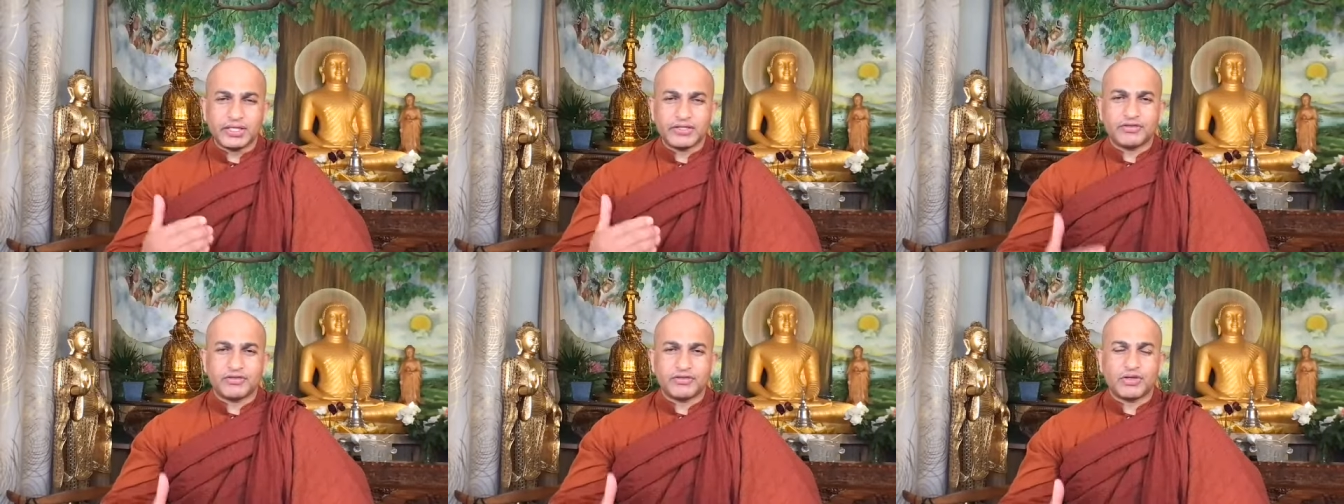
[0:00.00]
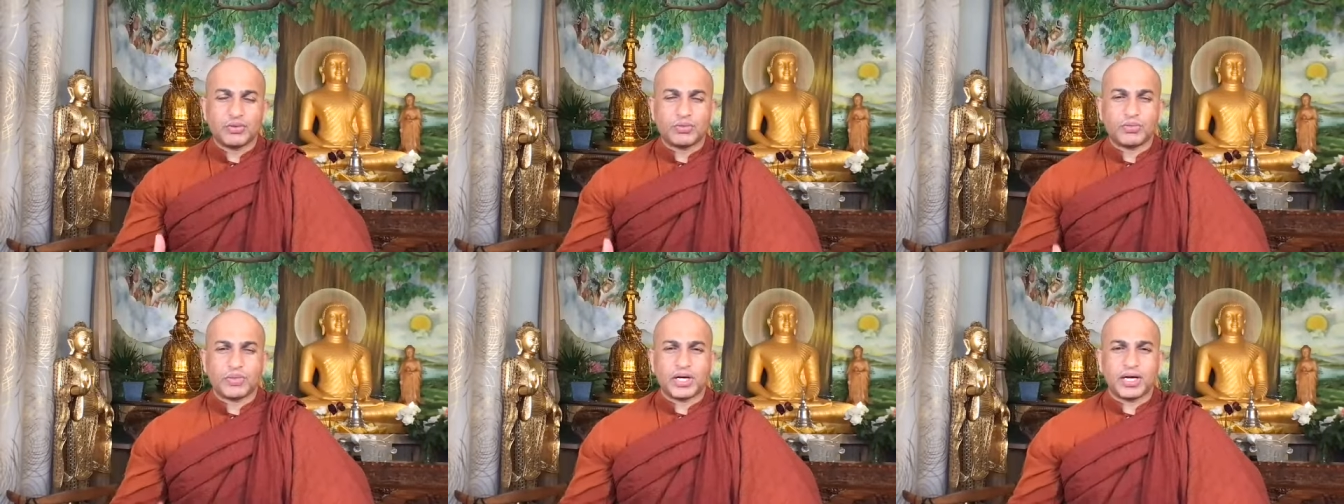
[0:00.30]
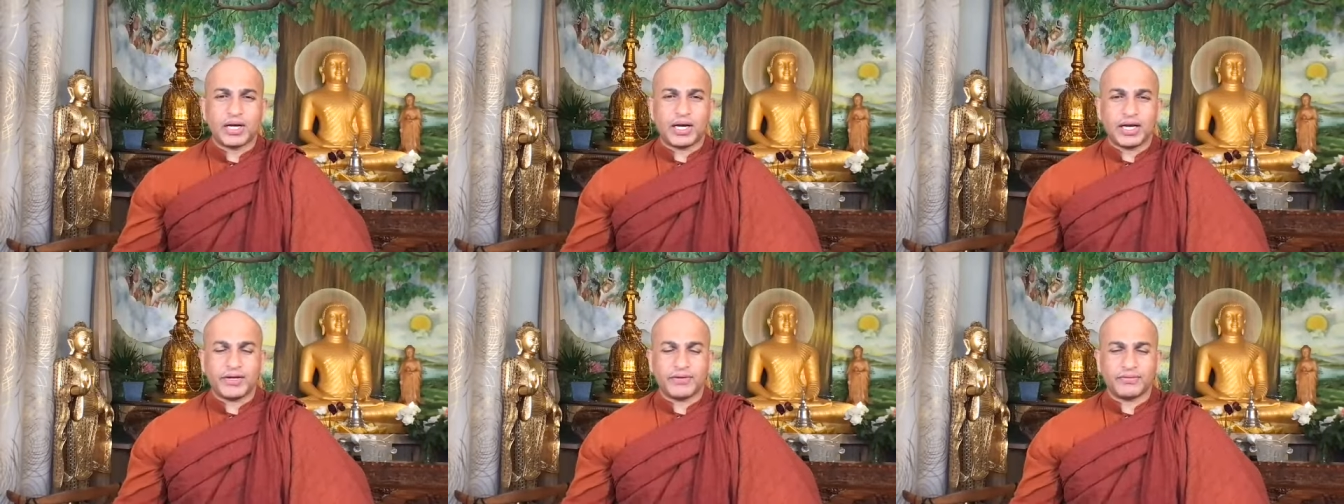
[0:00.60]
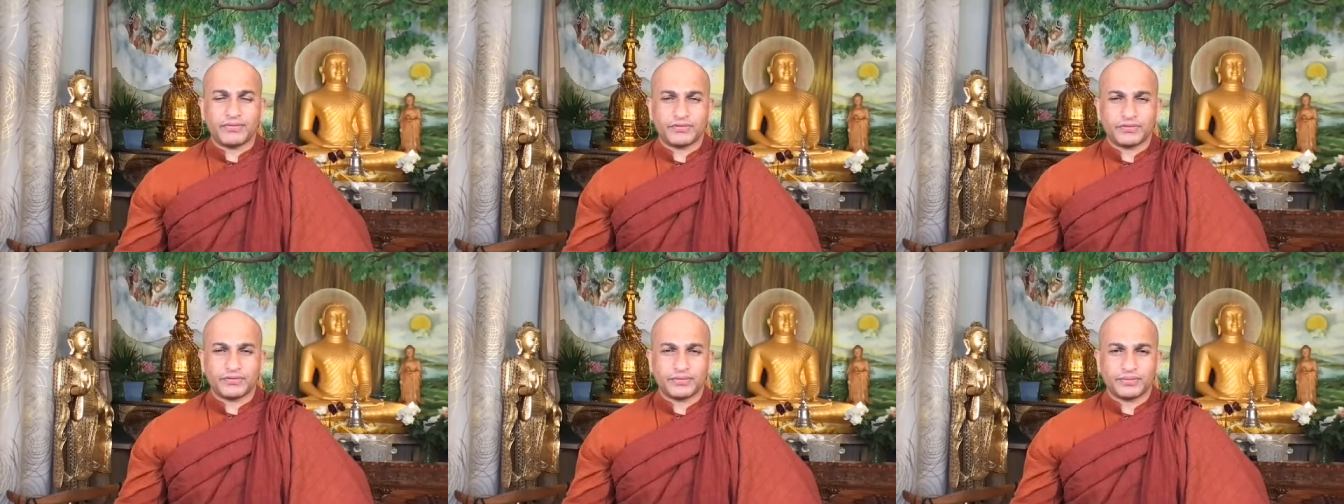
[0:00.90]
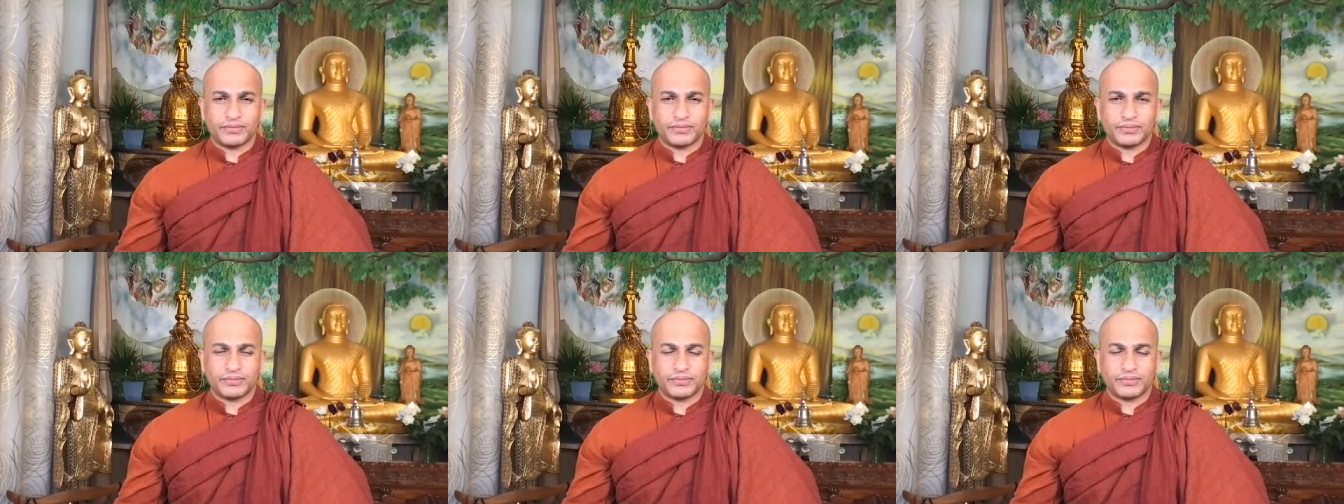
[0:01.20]
this human life,
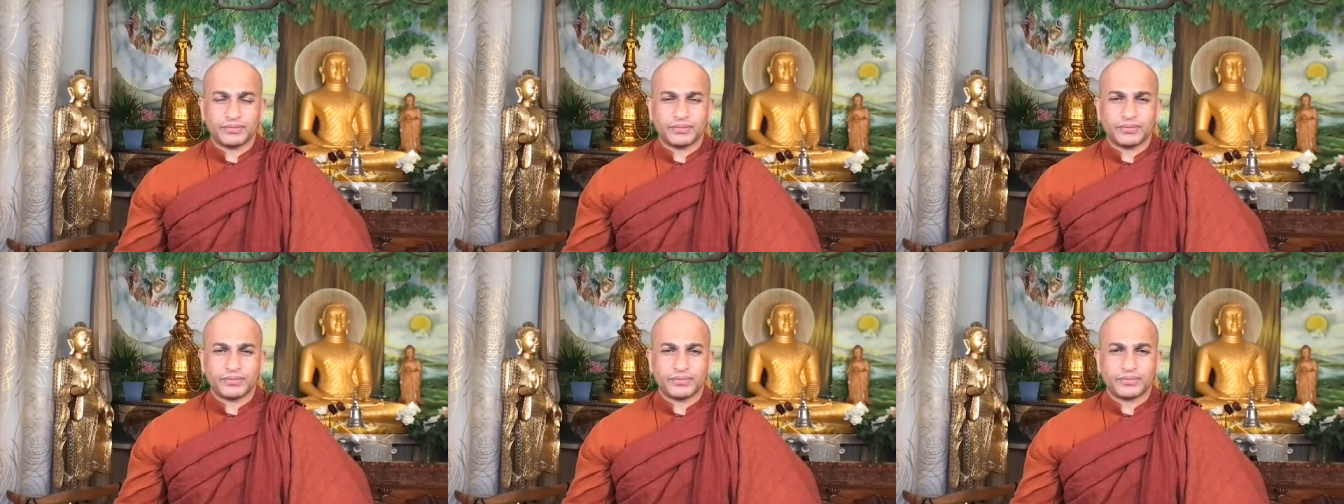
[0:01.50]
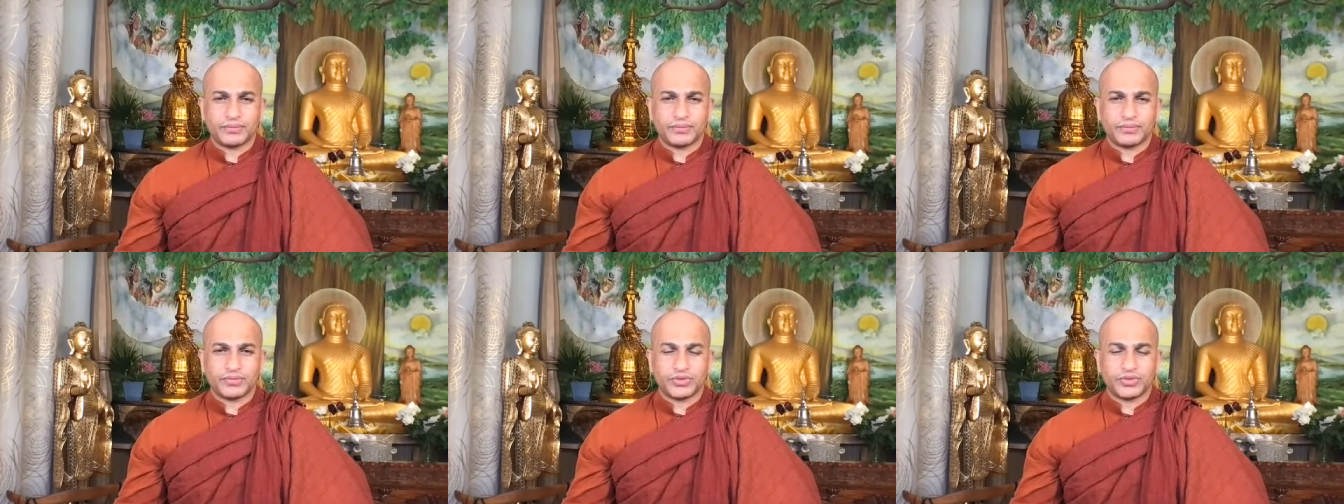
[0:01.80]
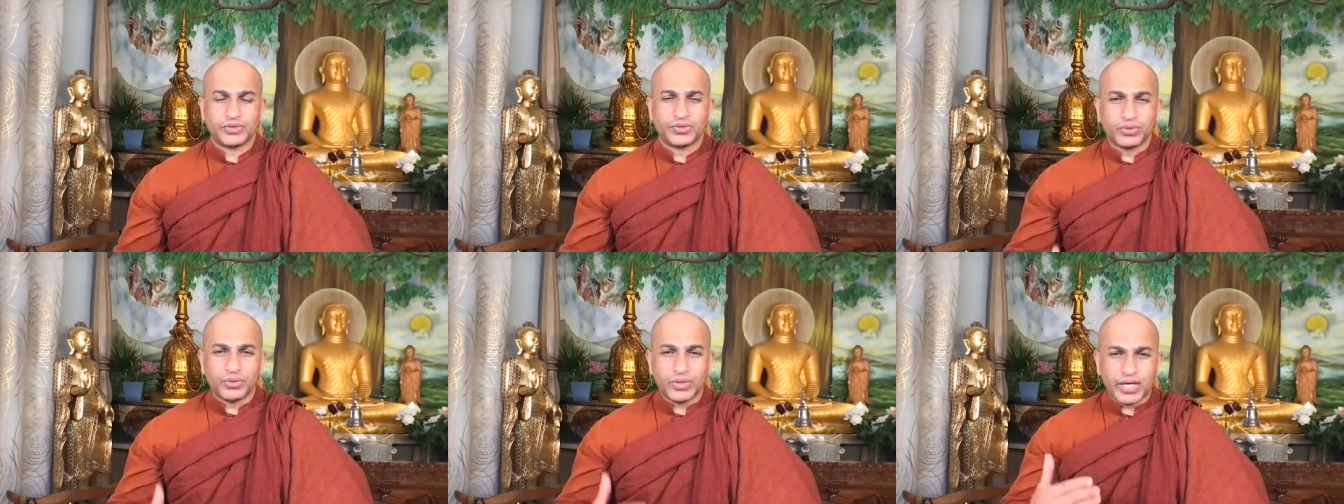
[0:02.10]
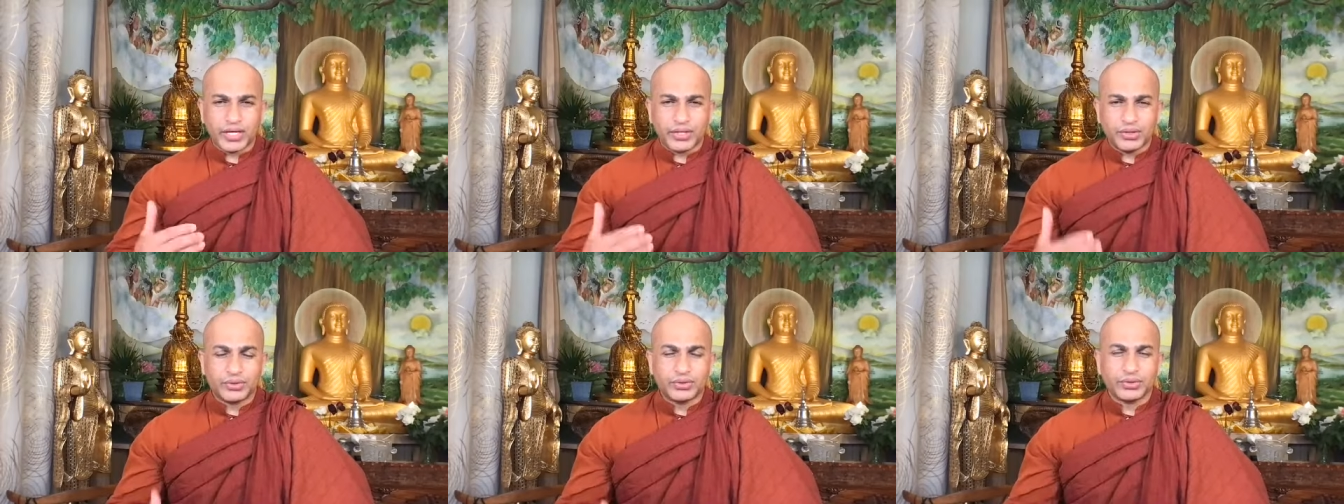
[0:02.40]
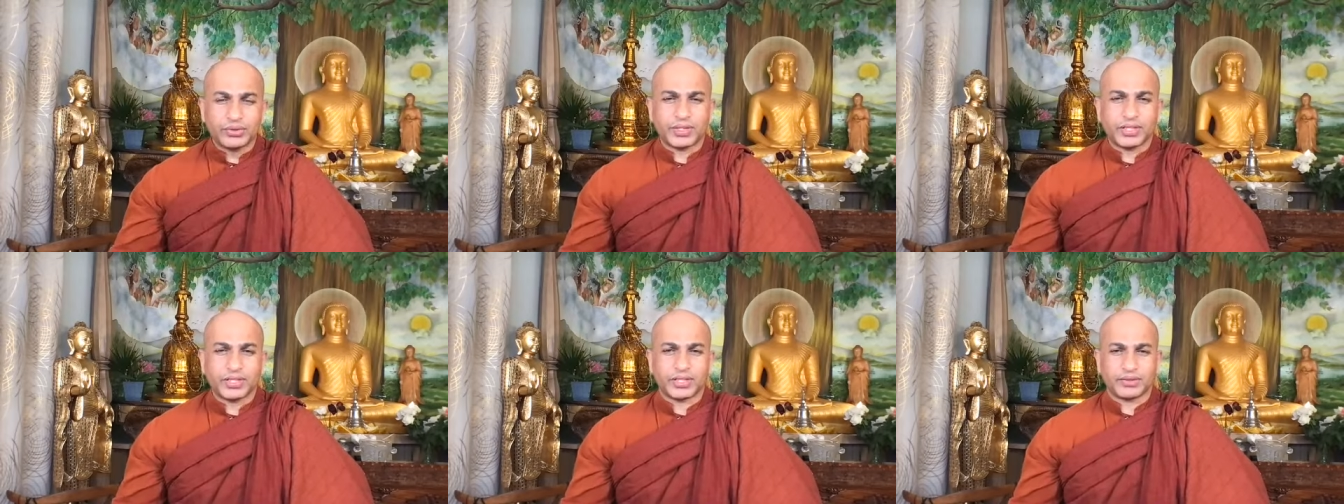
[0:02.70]
you can
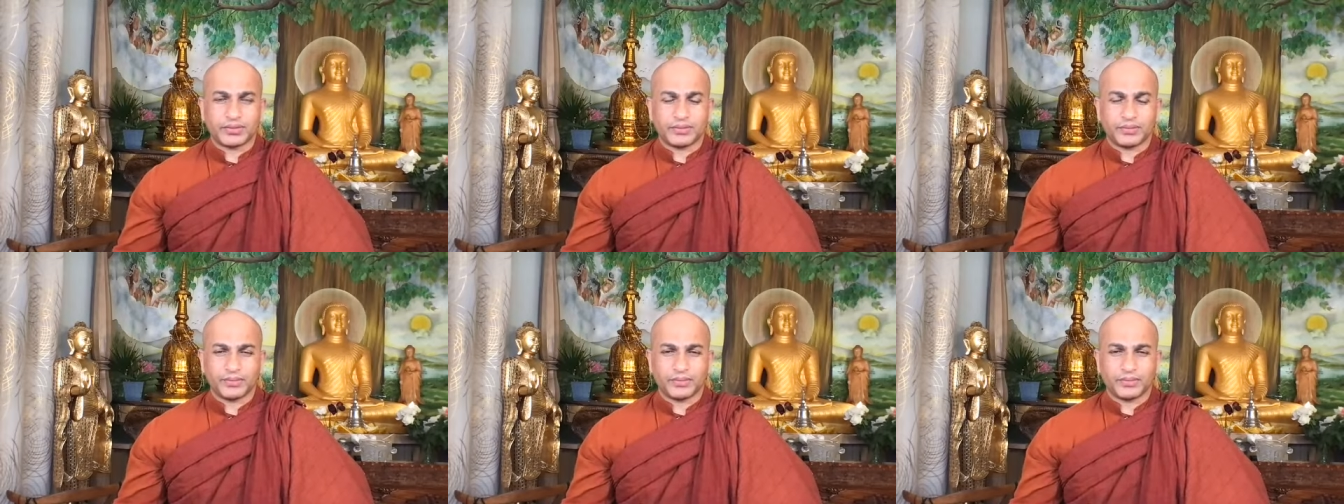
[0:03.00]
do it.